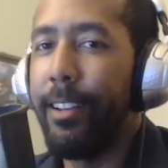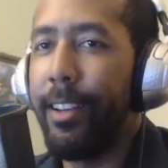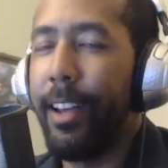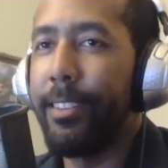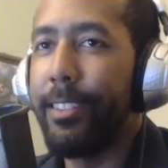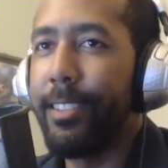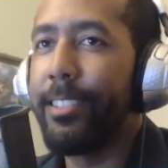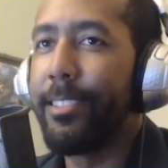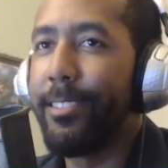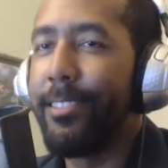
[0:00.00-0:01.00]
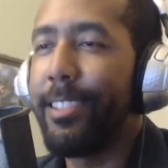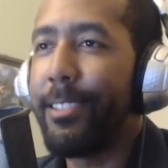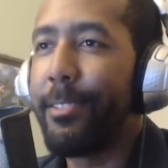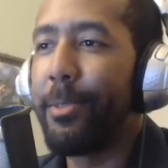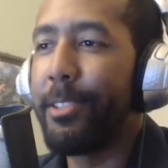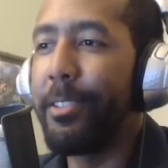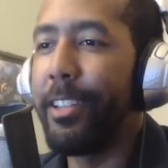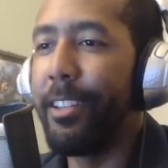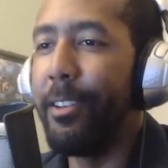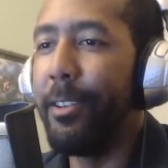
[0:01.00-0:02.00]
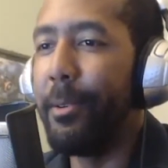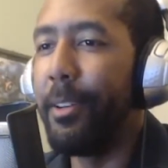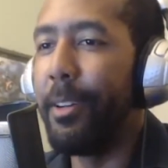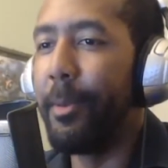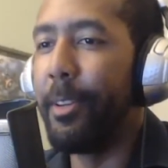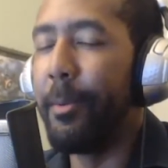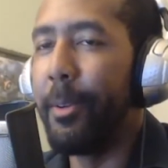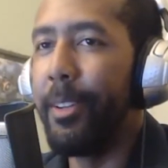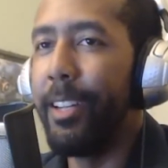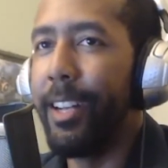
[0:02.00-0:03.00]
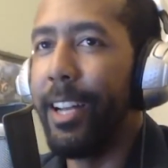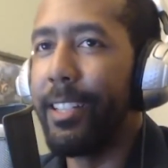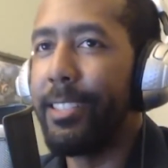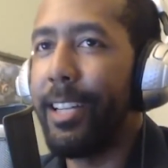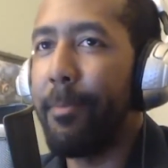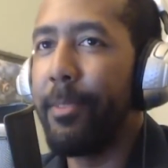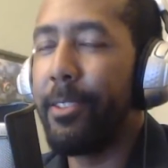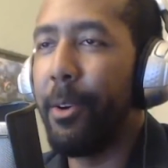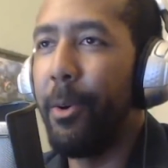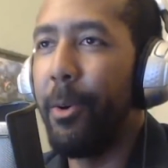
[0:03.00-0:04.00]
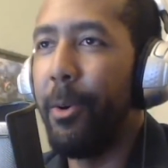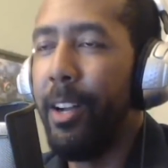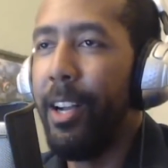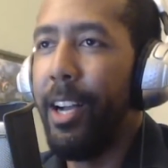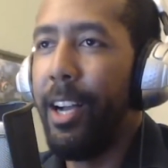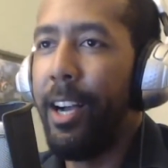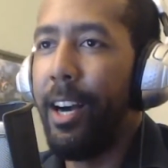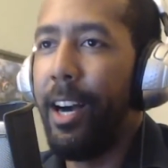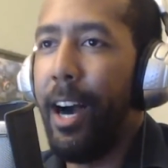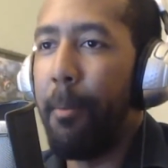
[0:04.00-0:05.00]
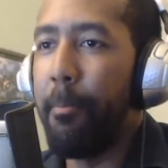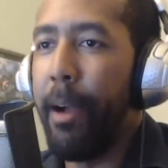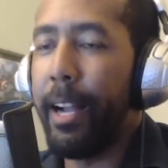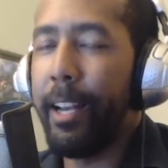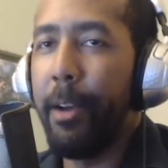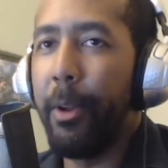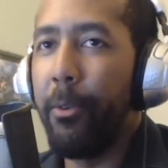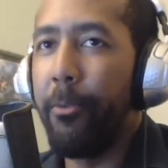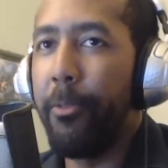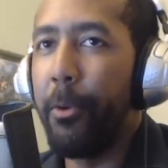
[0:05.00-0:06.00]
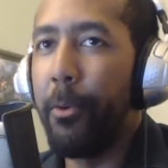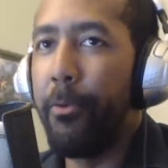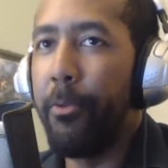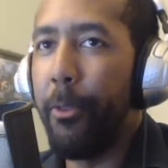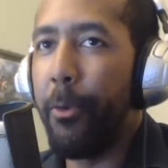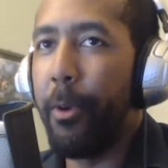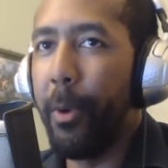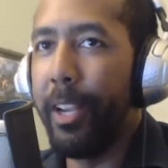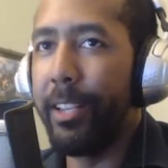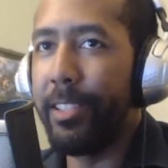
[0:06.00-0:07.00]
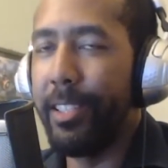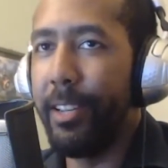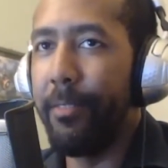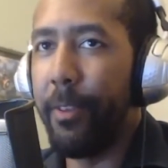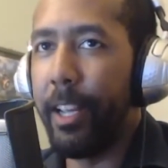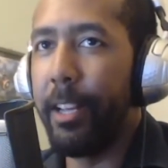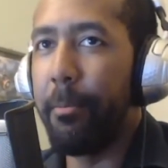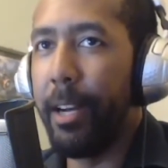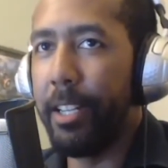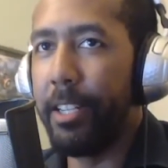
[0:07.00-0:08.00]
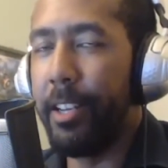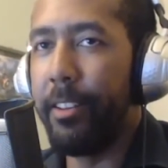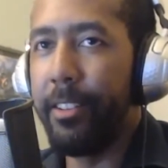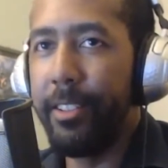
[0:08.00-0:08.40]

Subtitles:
Like, this is what you need to do, WWE. Like, stop this whole I'm back. Now we're going to feud for 3 weeks and then forget about each other.